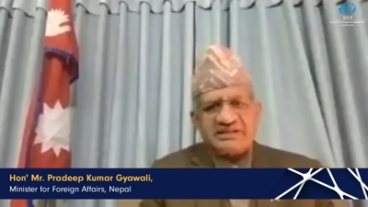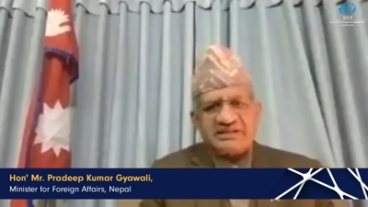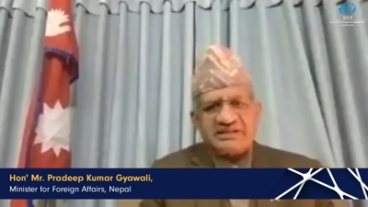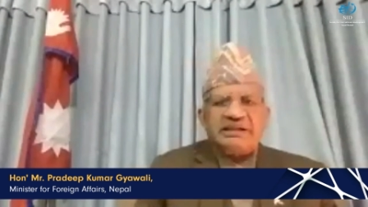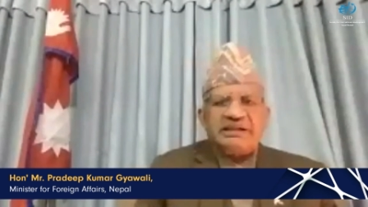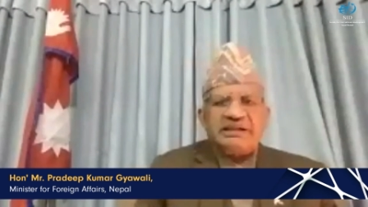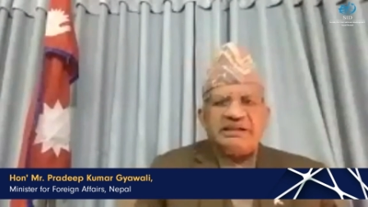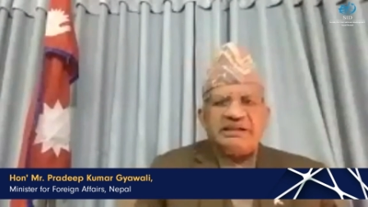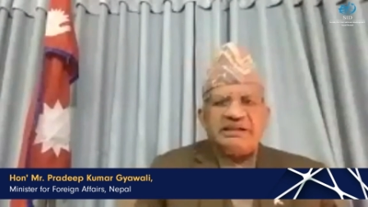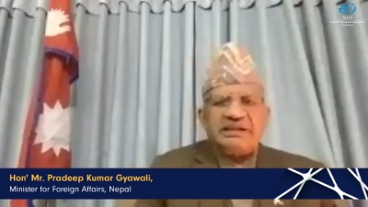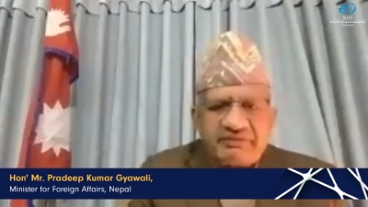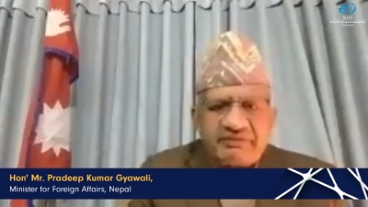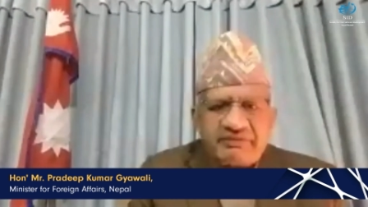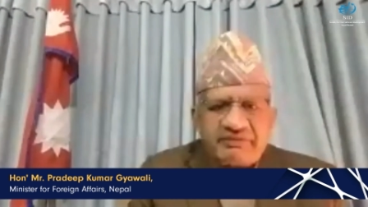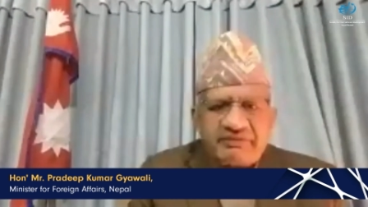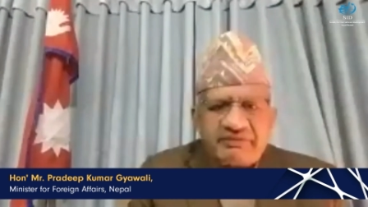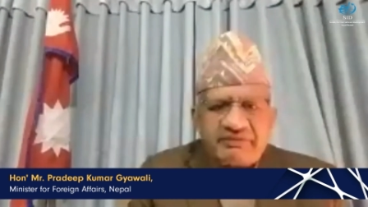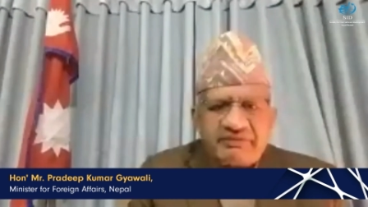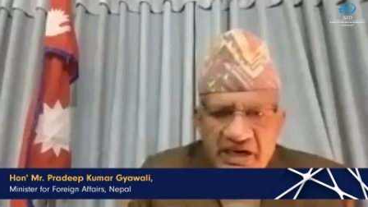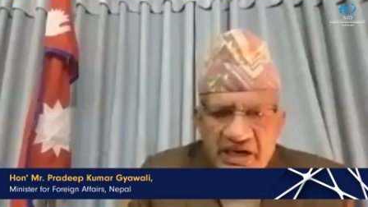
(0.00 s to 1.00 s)
they have
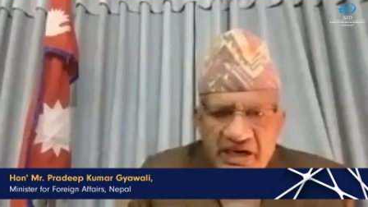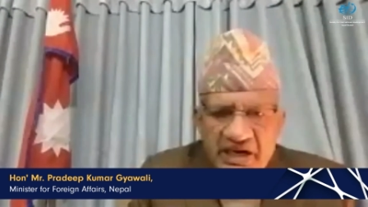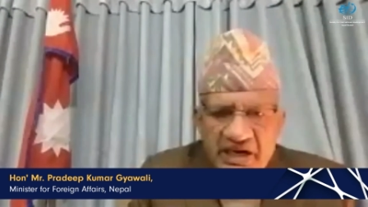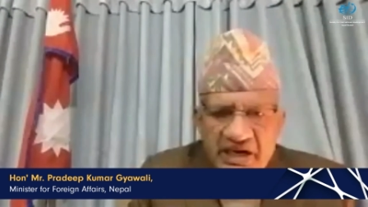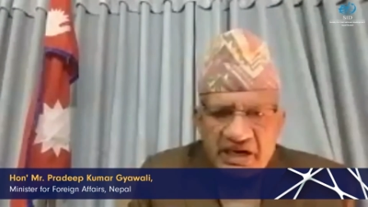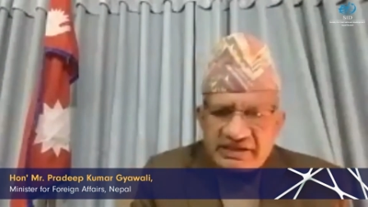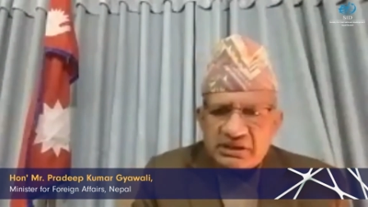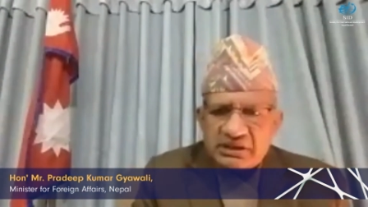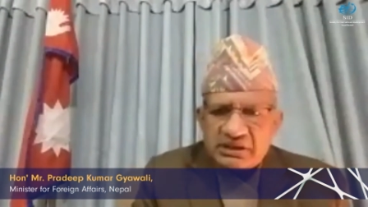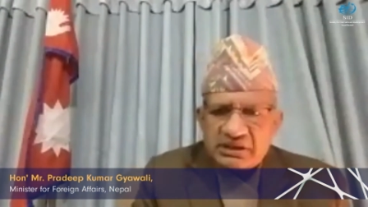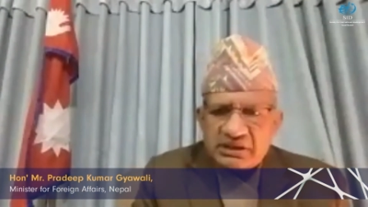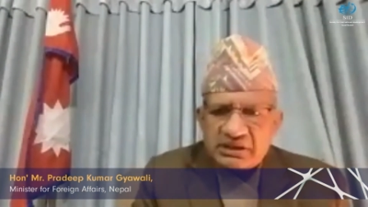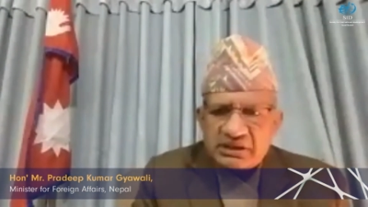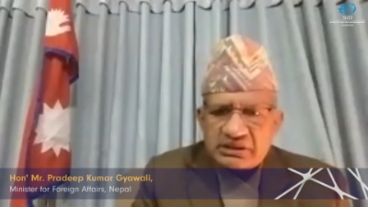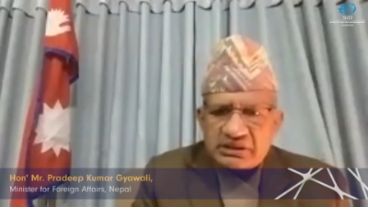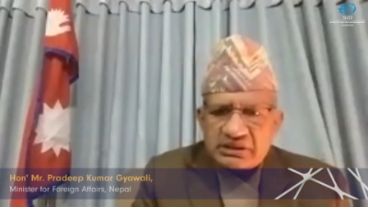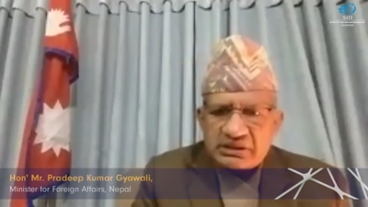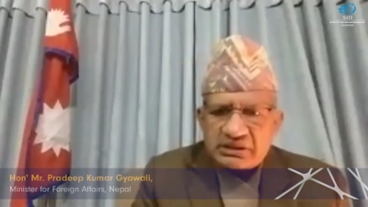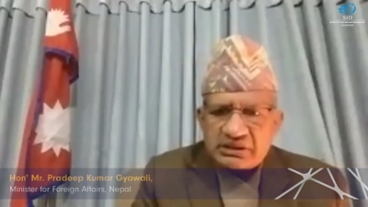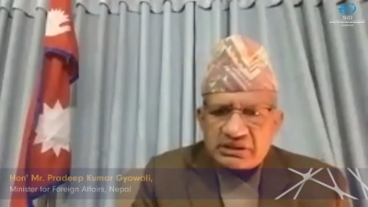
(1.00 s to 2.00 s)
started their
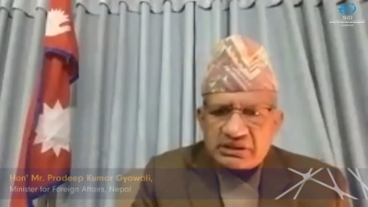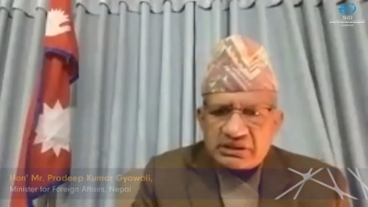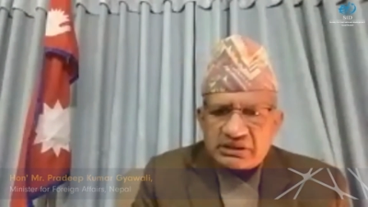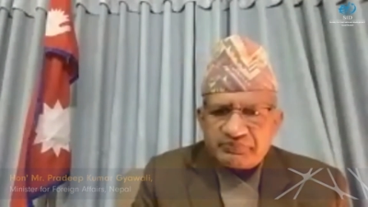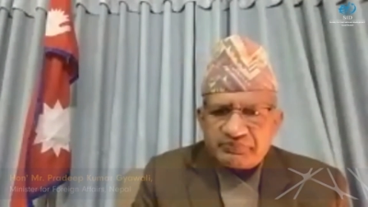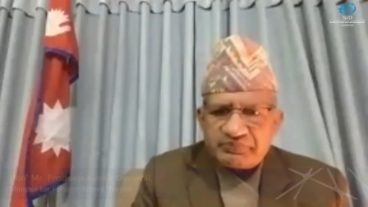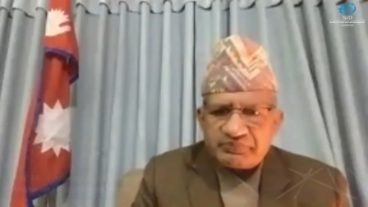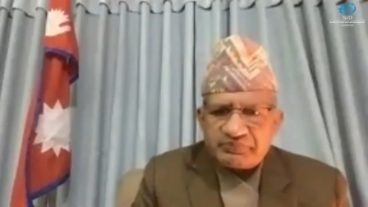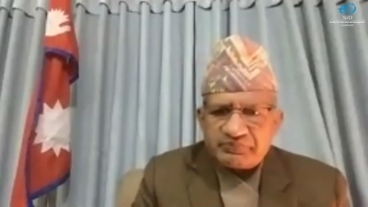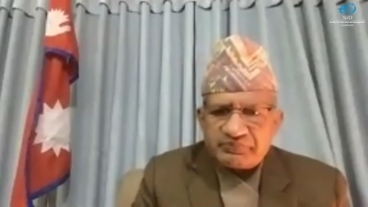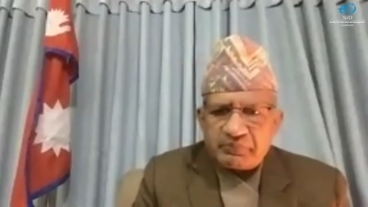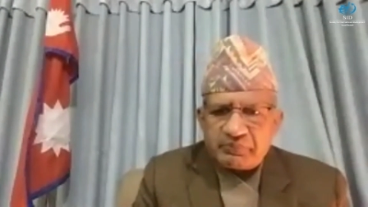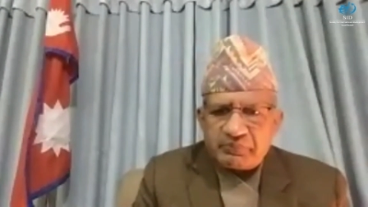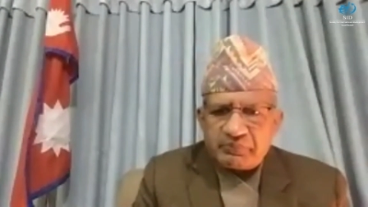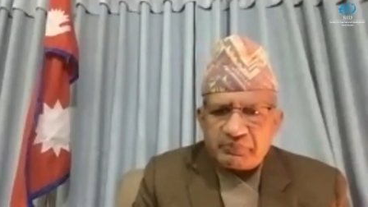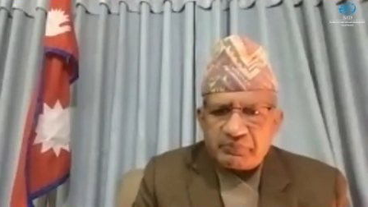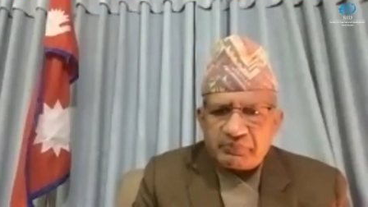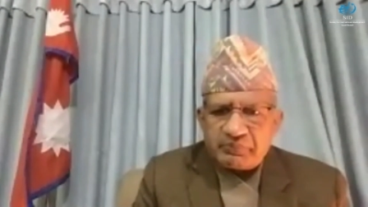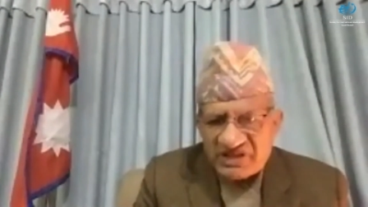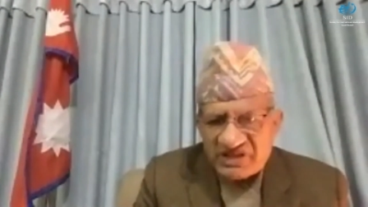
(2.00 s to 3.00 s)
own
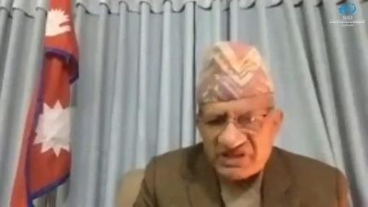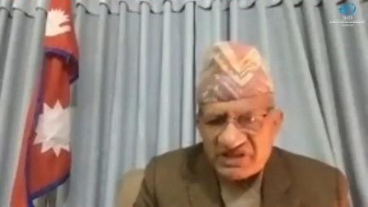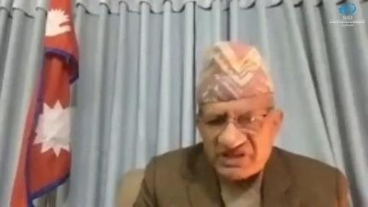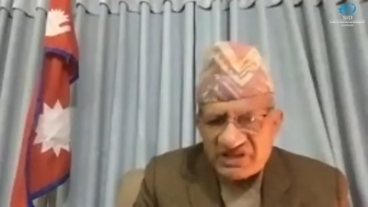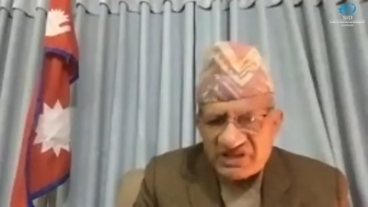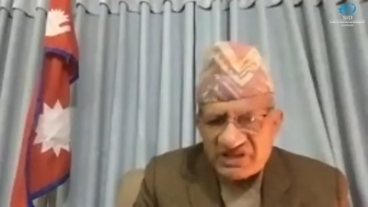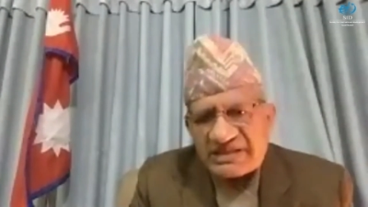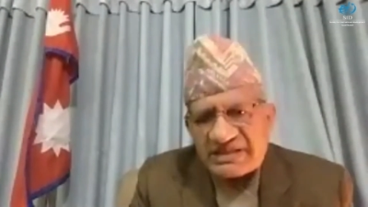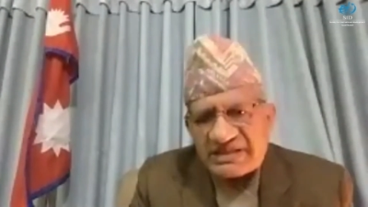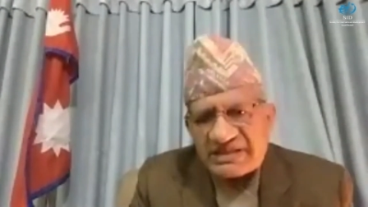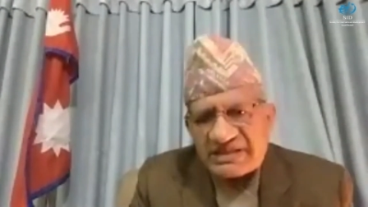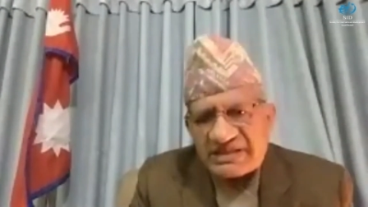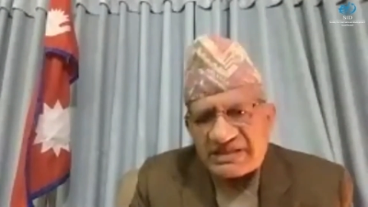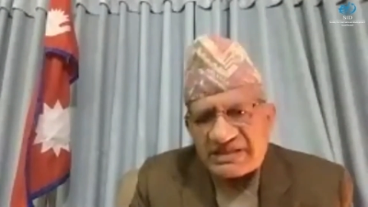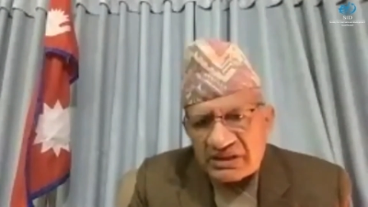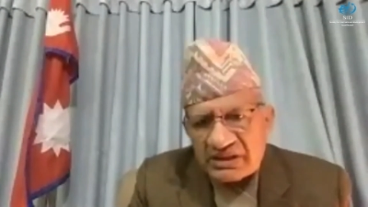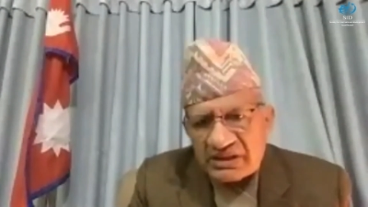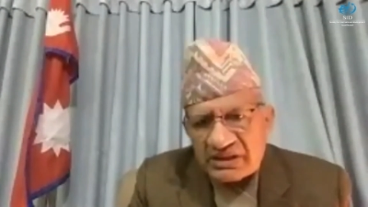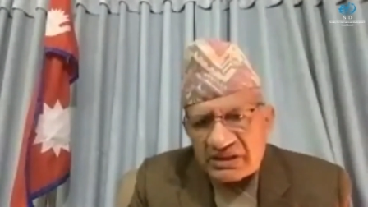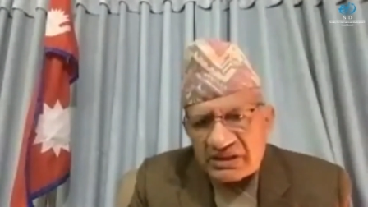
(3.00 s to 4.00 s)
businesses
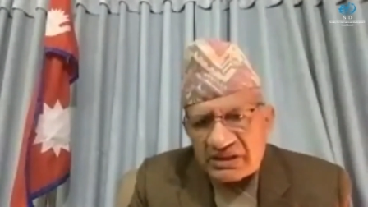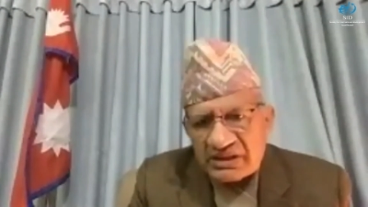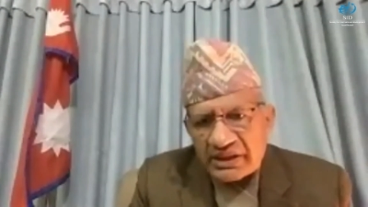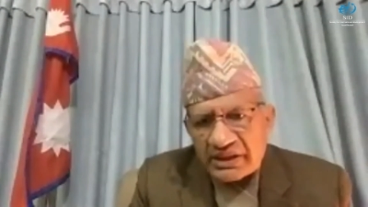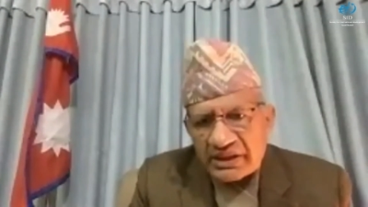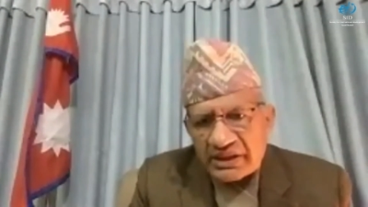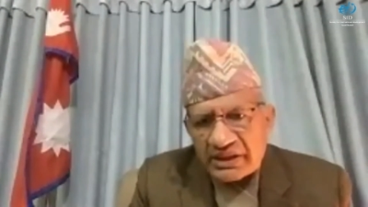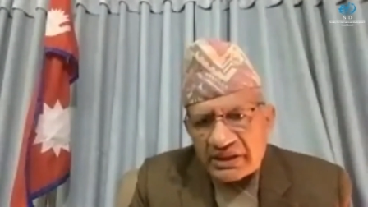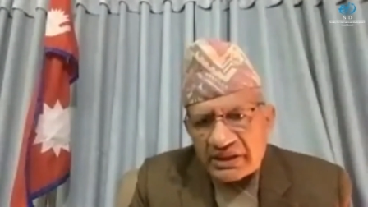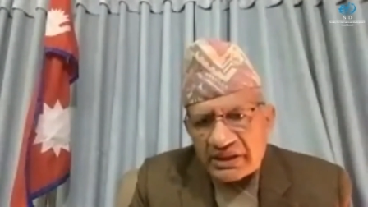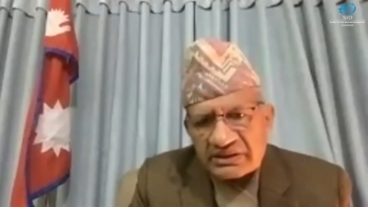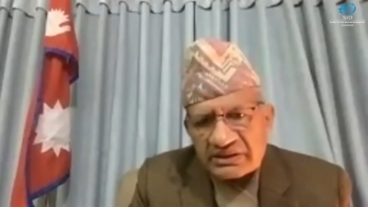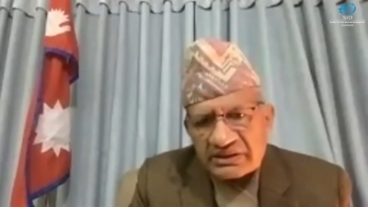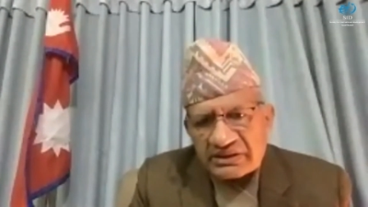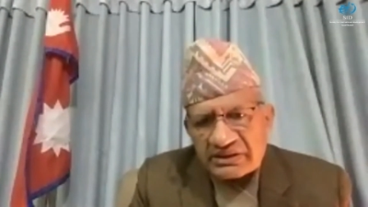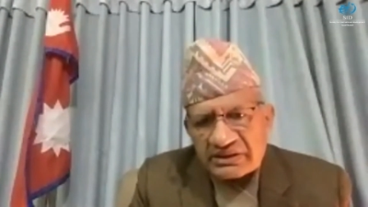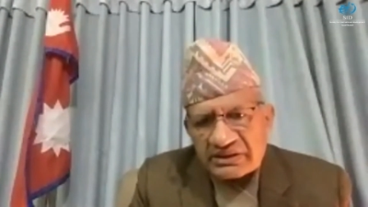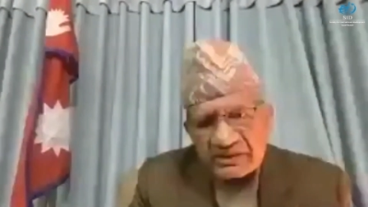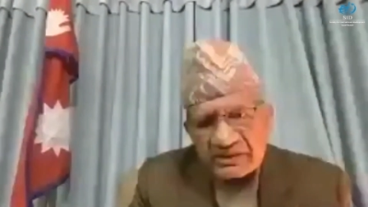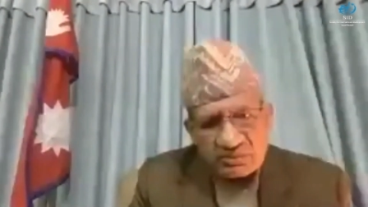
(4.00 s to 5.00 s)
in
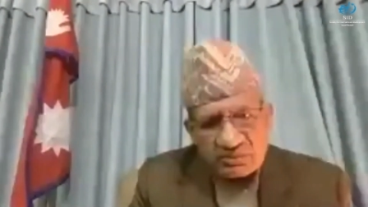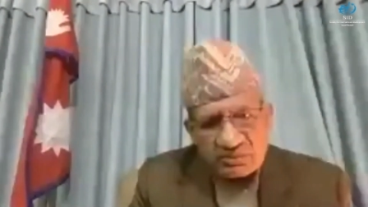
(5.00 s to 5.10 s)
their